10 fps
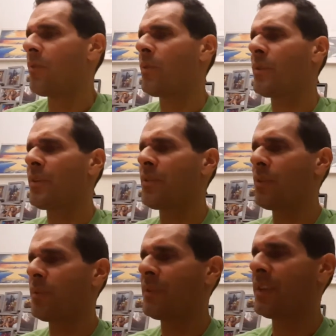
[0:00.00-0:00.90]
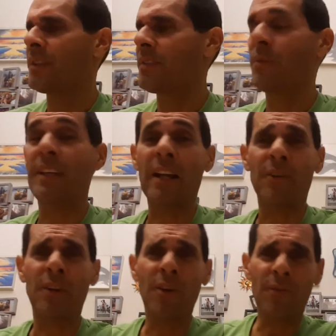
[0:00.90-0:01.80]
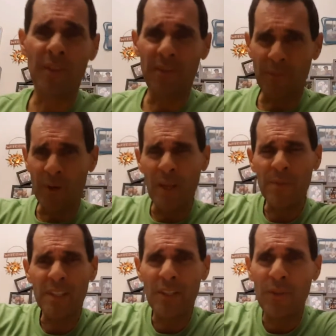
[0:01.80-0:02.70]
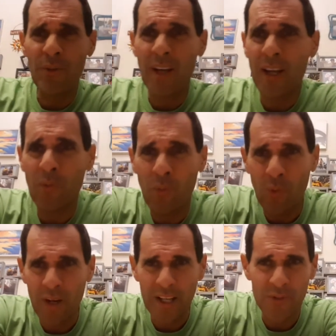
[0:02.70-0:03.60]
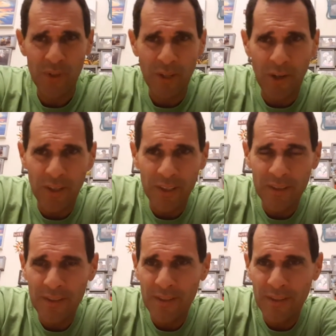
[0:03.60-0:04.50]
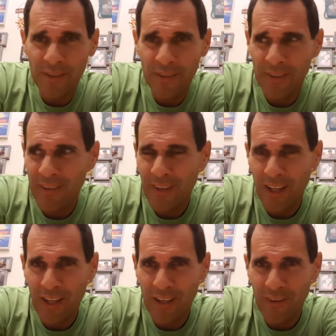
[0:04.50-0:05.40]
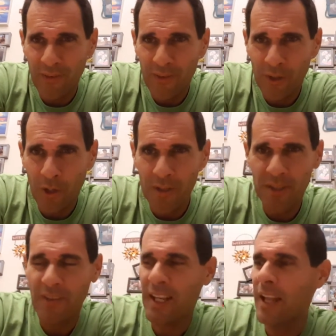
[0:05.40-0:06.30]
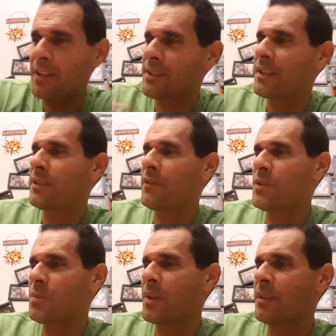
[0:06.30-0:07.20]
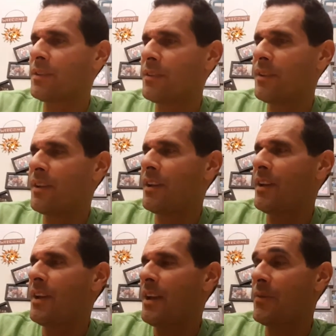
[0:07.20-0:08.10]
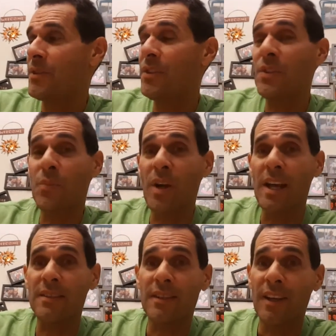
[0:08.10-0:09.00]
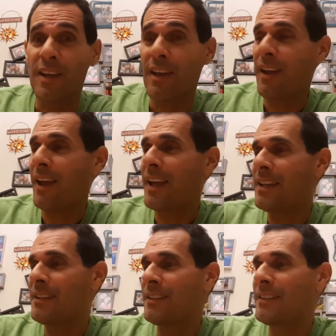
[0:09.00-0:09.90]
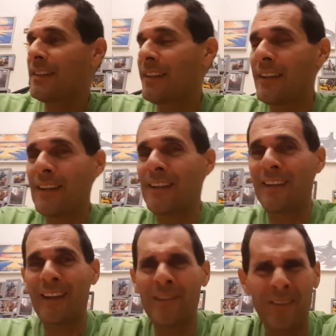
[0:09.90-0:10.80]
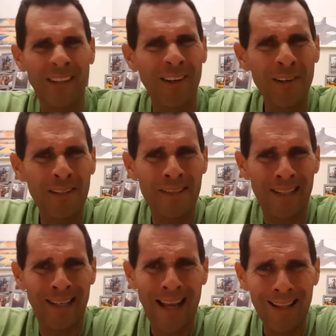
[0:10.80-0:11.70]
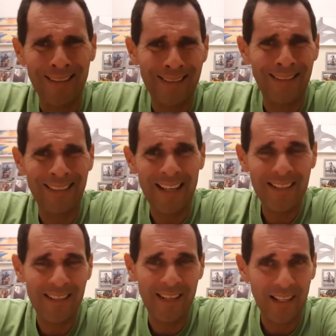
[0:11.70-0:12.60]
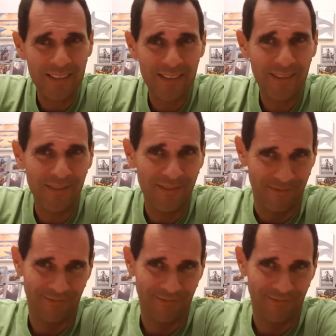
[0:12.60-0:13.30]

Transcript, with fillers: What were other notable things to look out? The MCU had one entry in August Guardians of the Galaxy, the first one. It was a good surprise. I didn't. Uh, I don't like Guardians of the Galaxy. That's the next